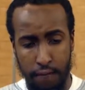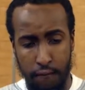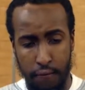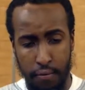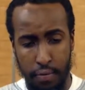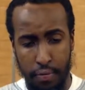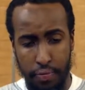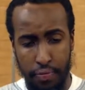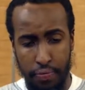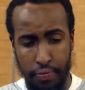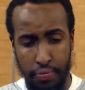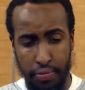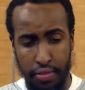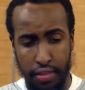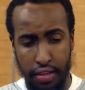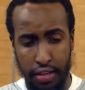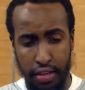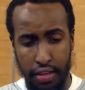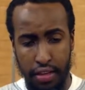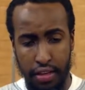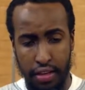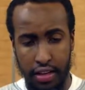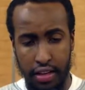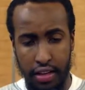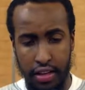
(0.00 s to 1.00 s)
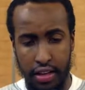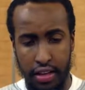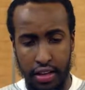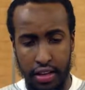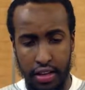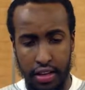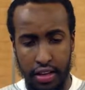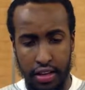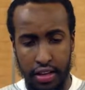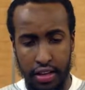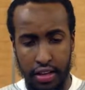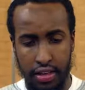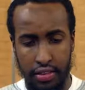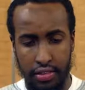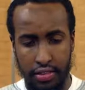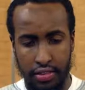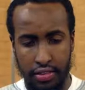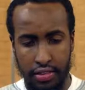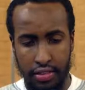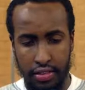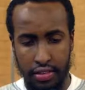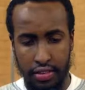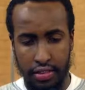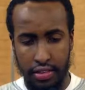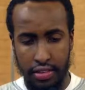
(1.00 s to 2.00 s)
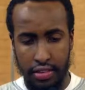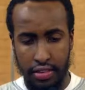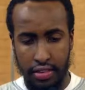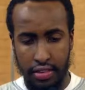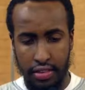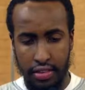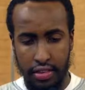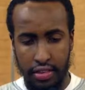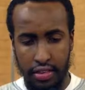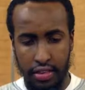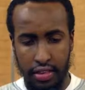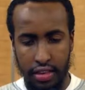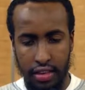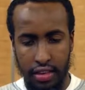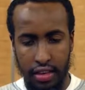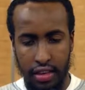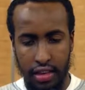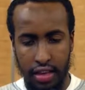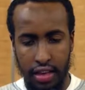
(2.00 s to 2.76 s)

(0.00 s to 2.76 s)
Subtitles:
No one is speaking in this clip.